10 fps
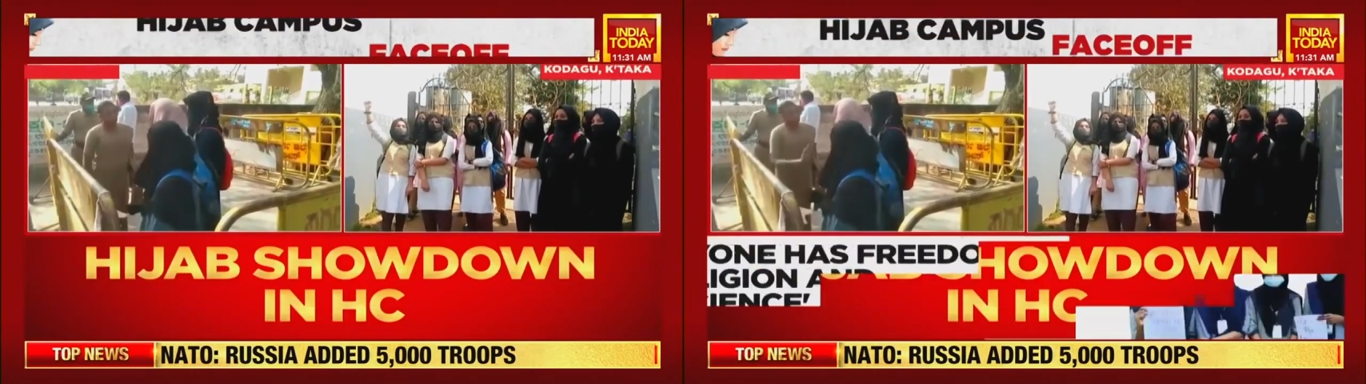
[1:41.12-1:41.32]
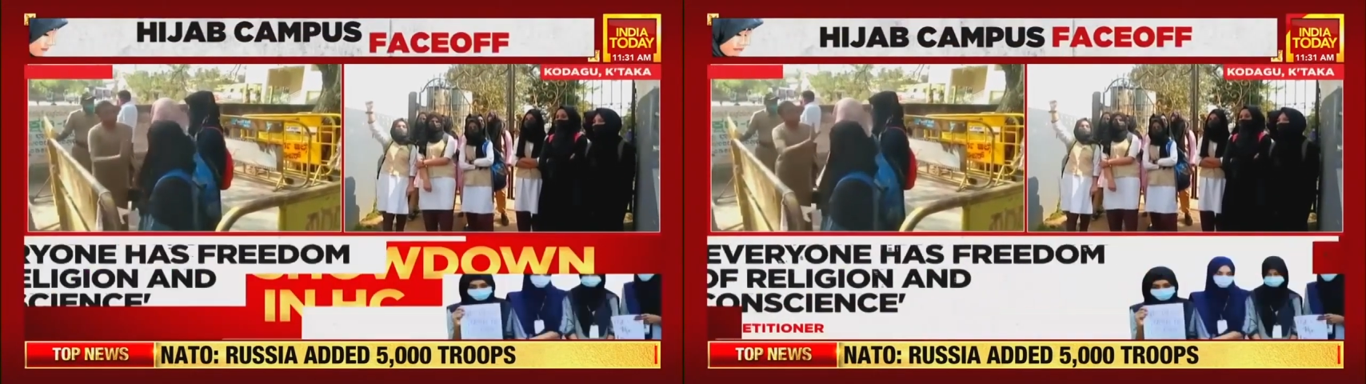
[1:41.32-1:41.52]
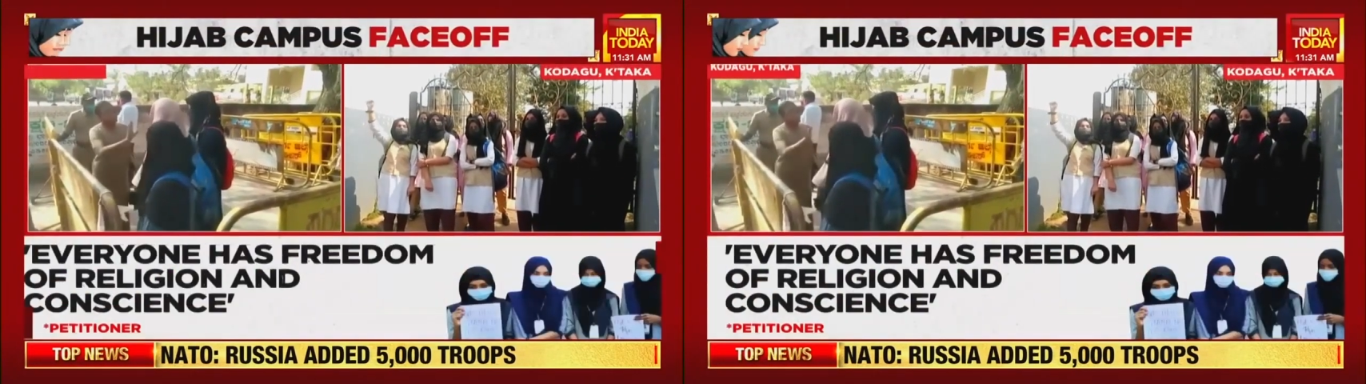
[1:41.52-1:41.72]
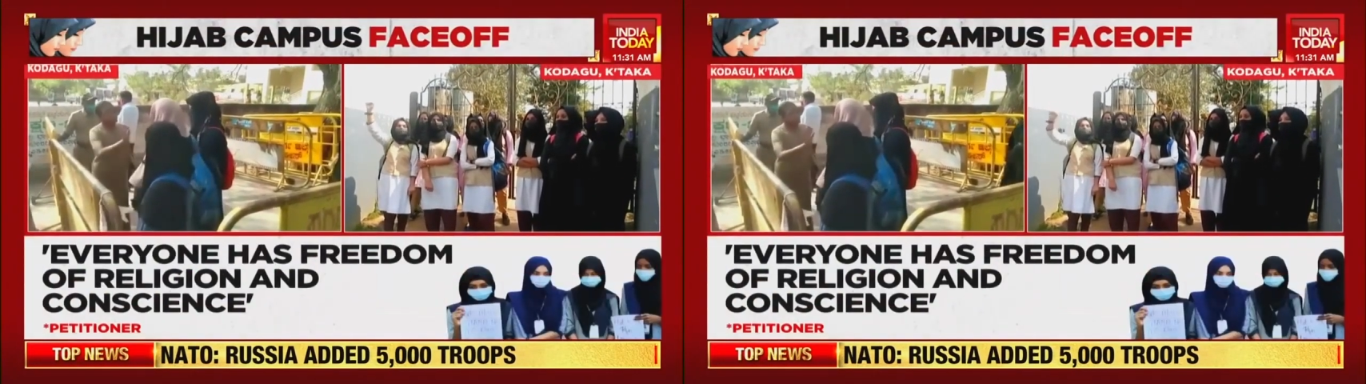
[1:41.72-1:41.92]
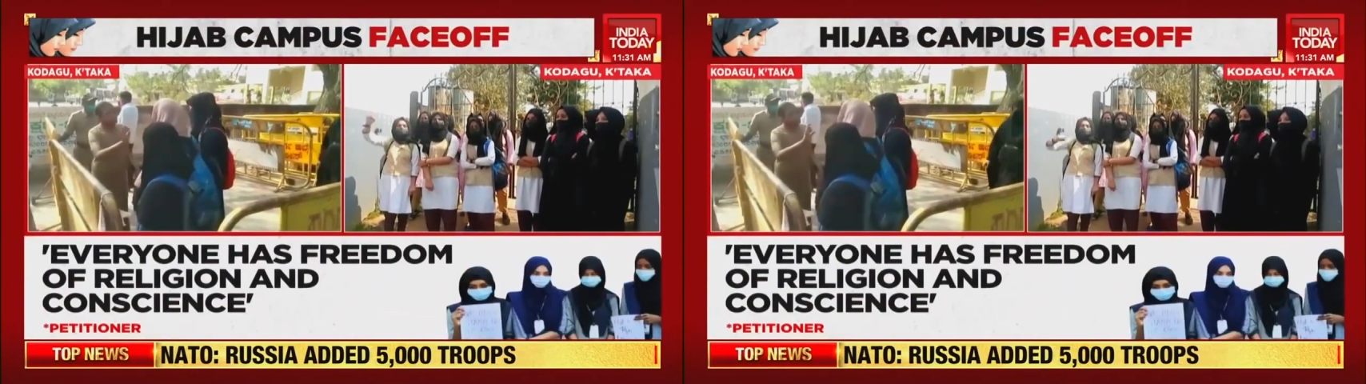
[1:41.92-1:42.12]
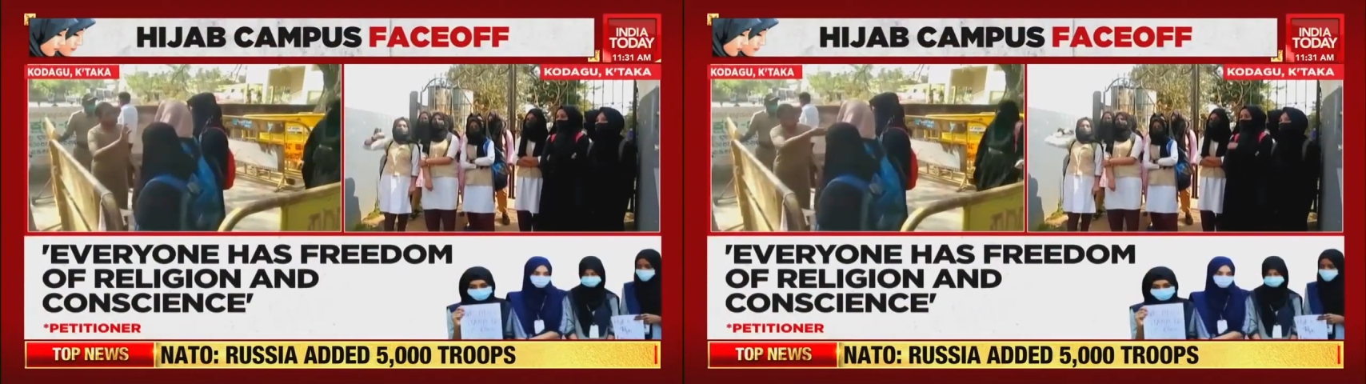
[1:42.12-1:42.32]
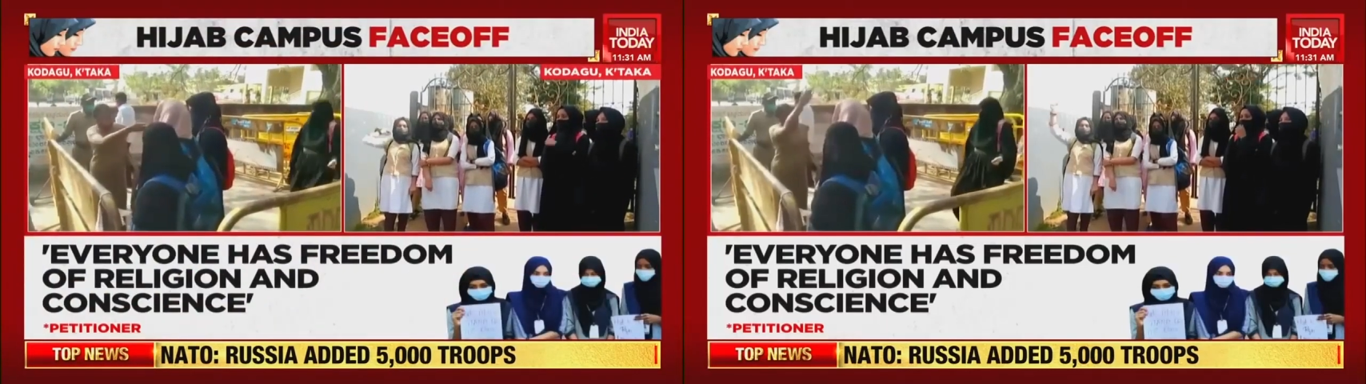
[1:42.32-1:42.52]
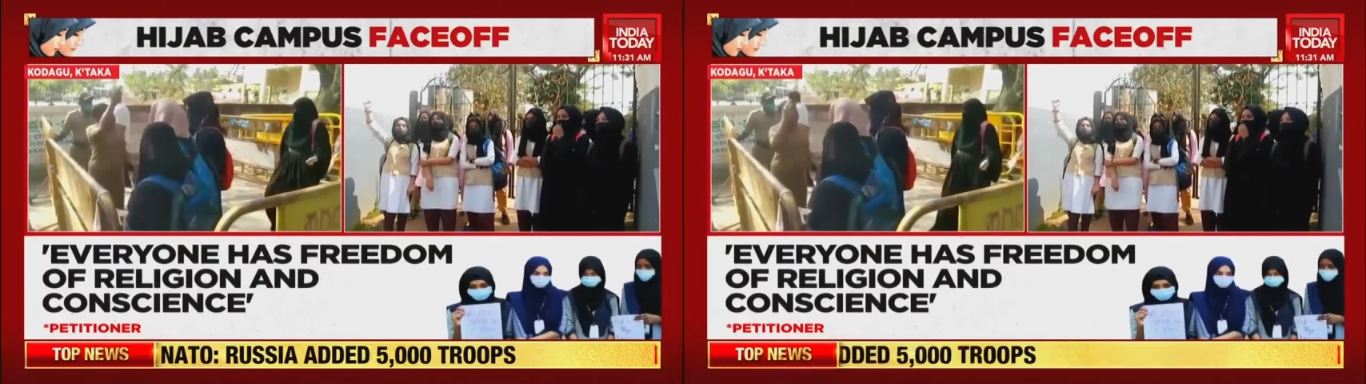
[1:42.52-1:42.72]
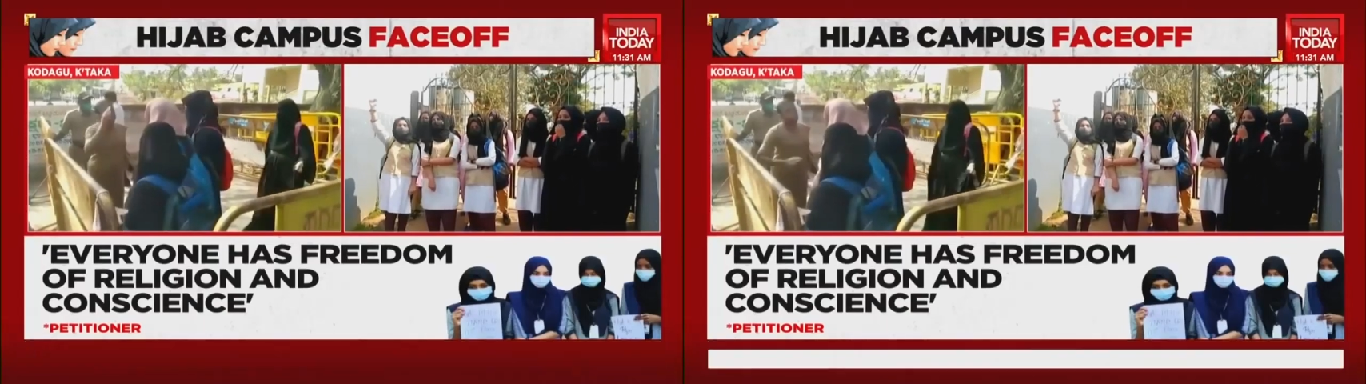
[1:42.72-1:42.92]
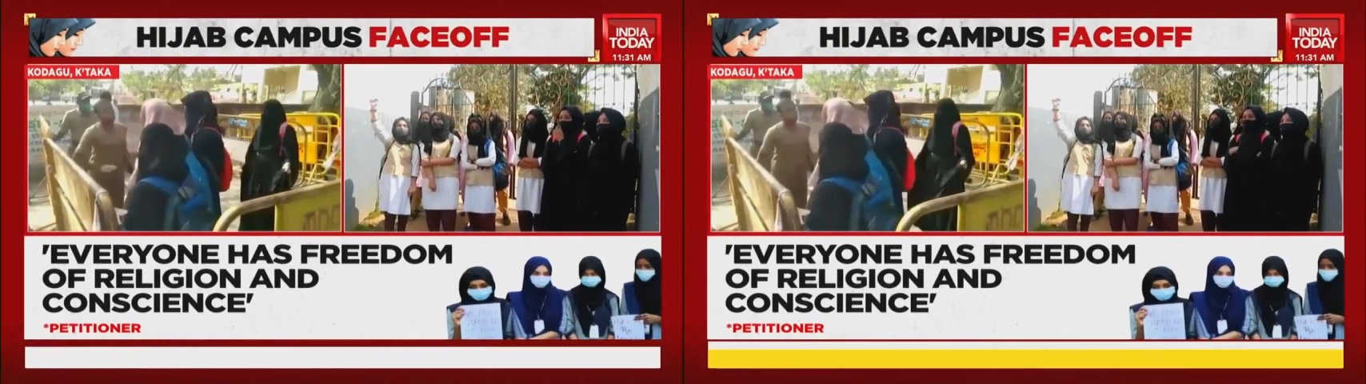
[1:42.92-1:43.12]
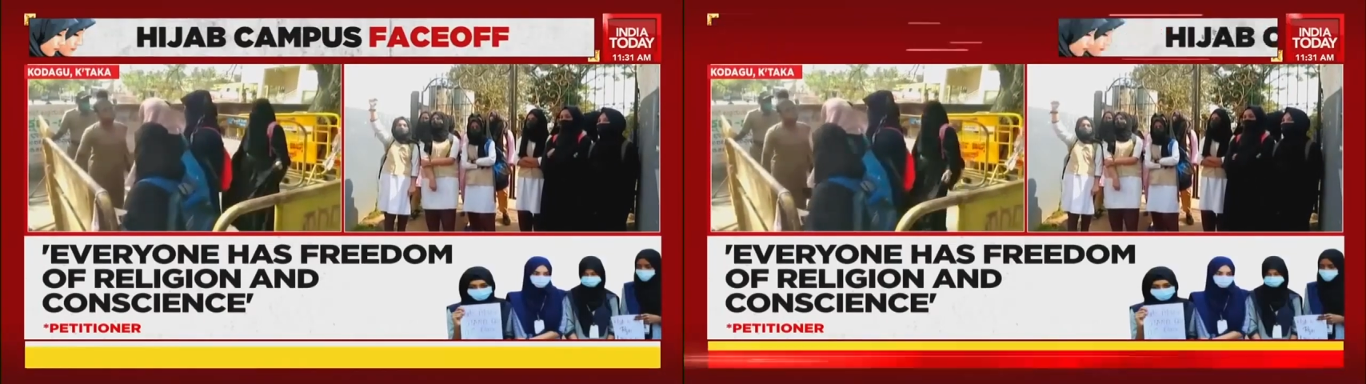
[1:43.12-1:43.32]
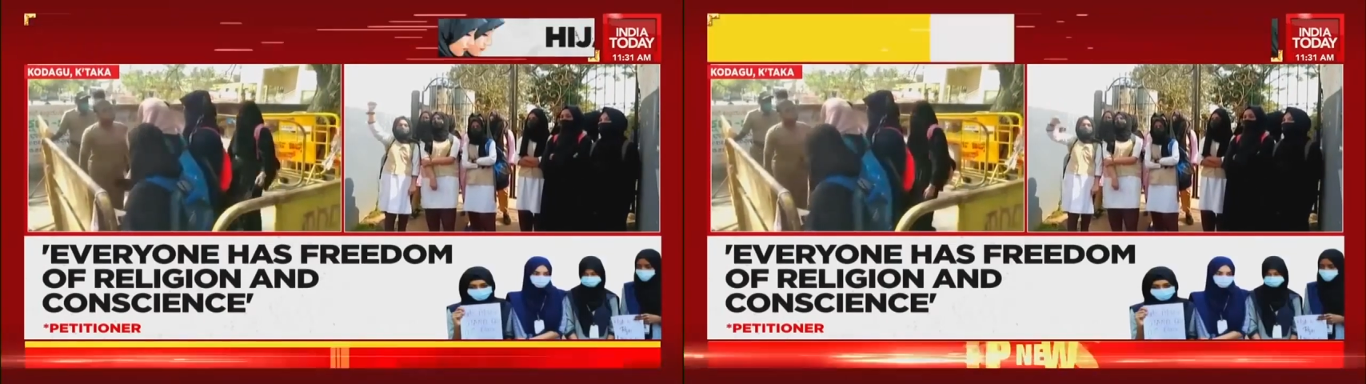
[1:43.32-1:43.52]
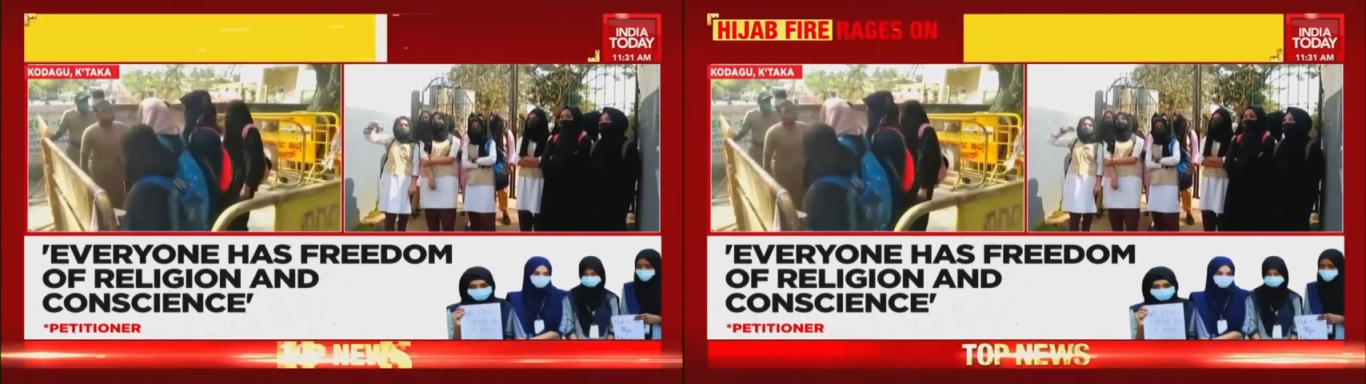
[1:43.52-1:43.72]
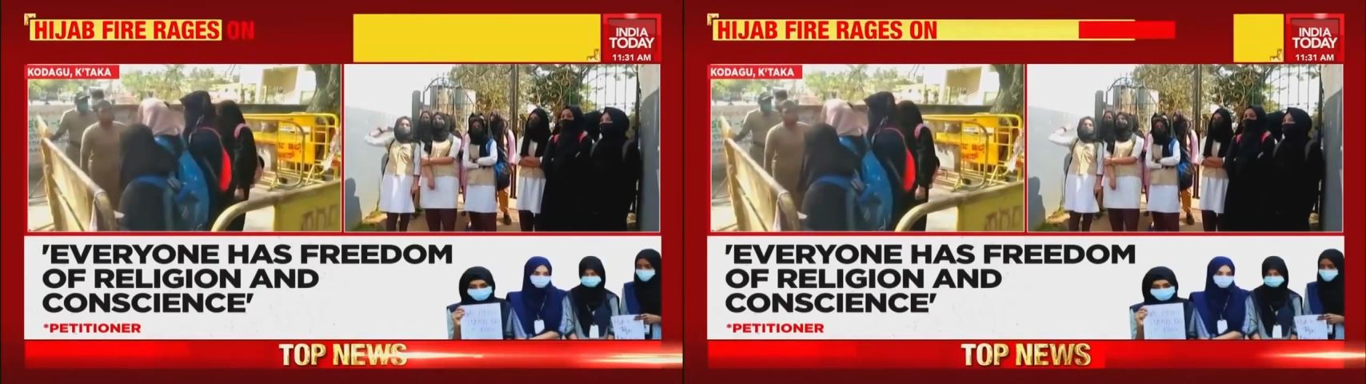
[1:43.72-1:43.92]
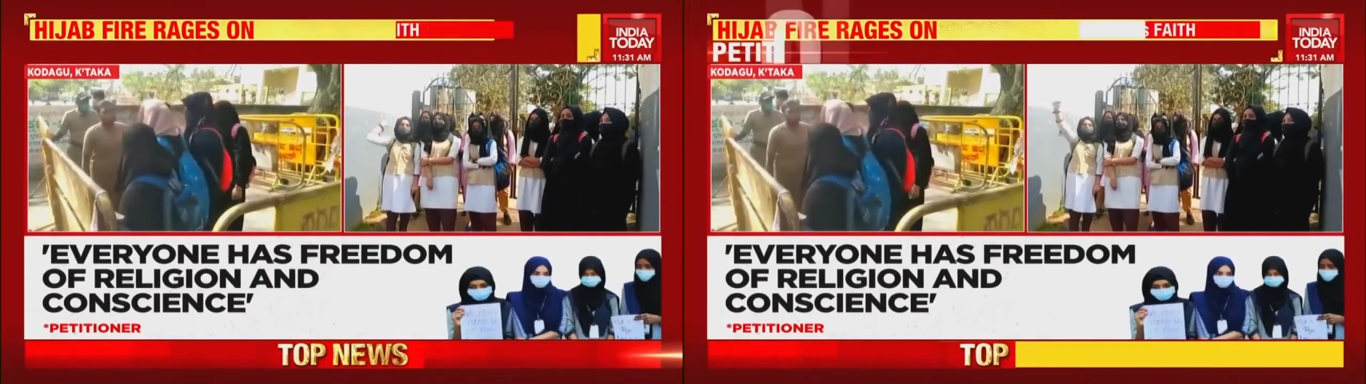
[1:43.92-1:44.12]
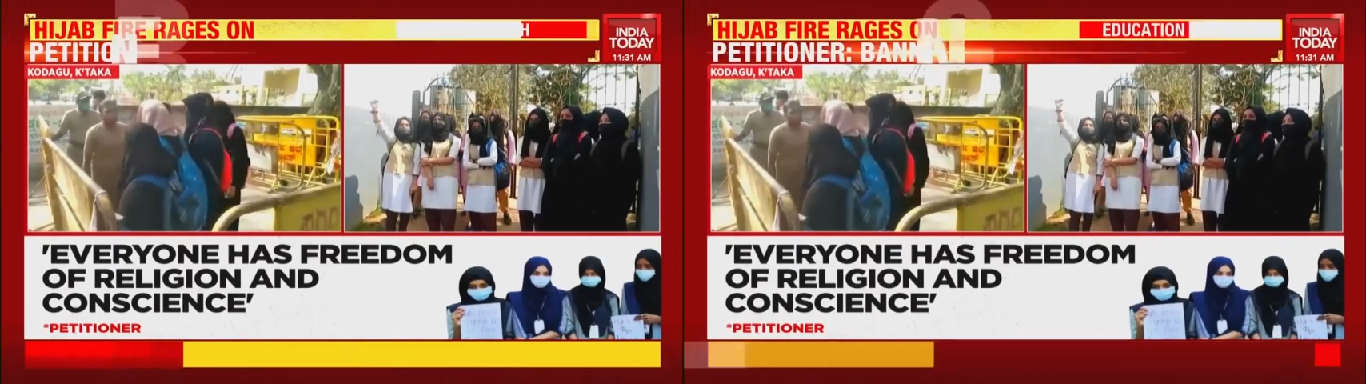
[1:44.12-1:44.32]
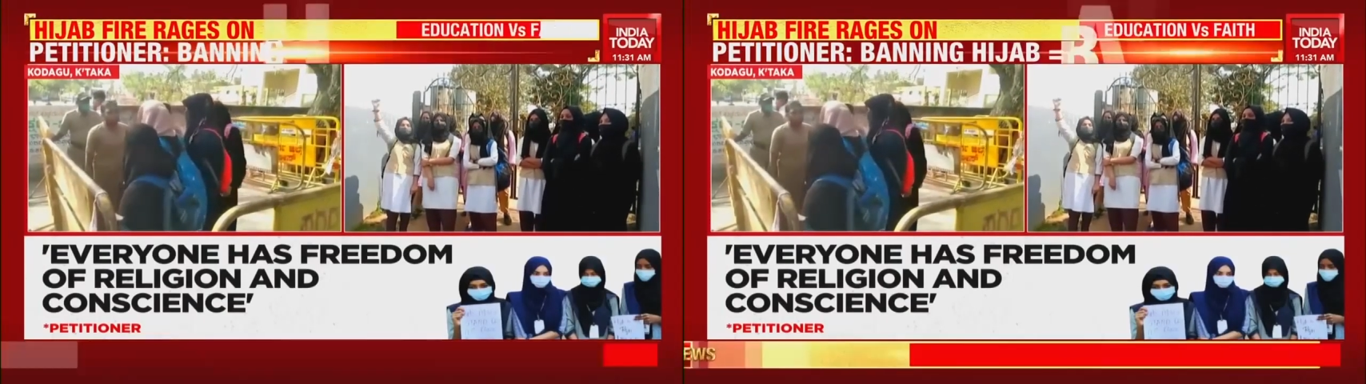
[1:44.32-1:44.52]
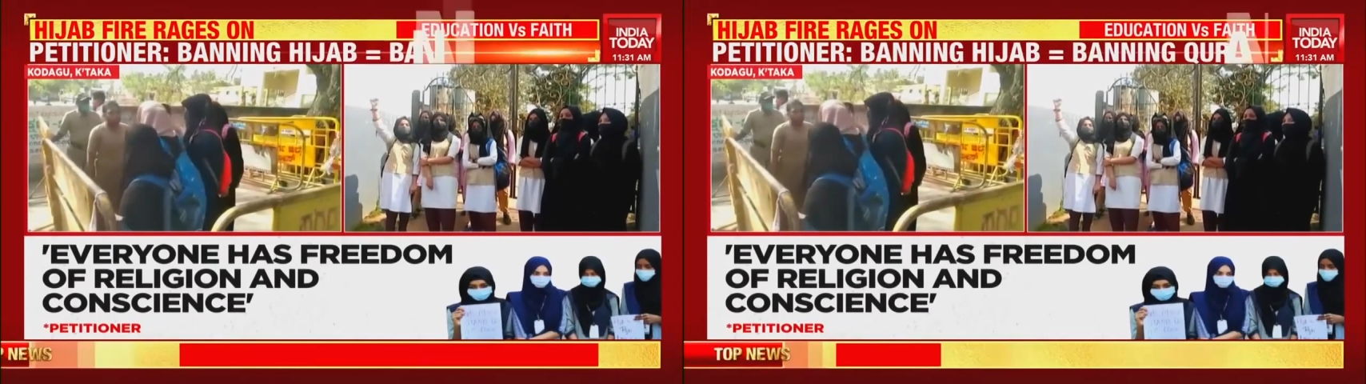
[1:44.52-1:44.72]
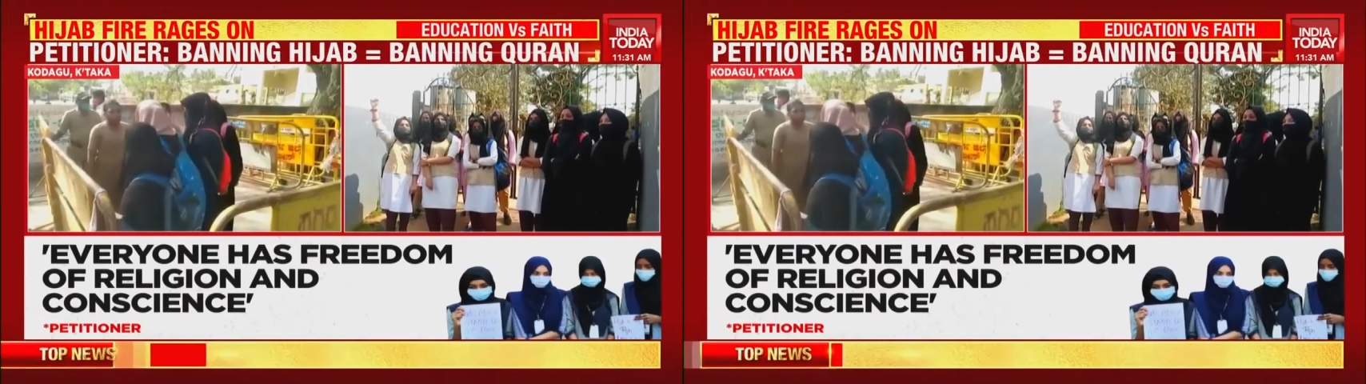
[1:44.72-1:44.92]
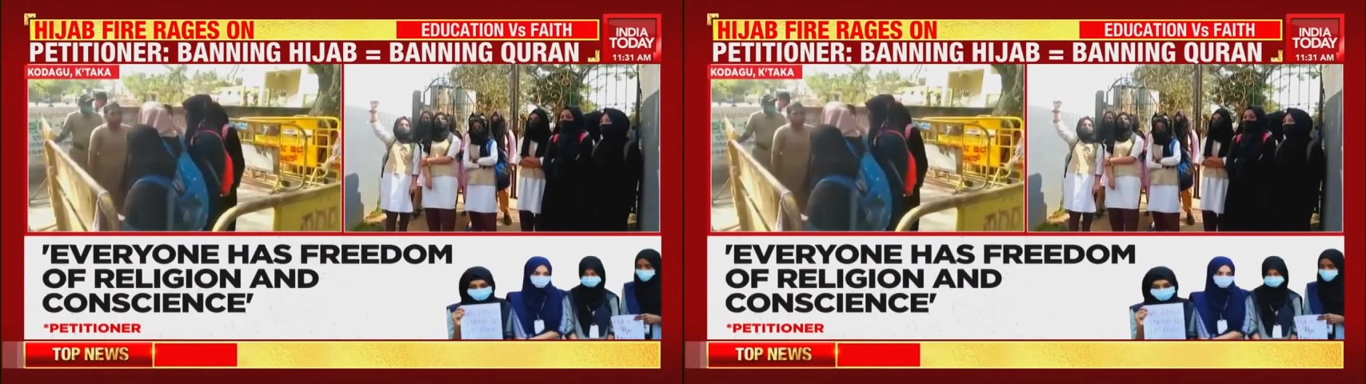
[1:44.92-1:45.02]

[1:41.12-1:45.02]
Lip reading: [unreadable: no face in view]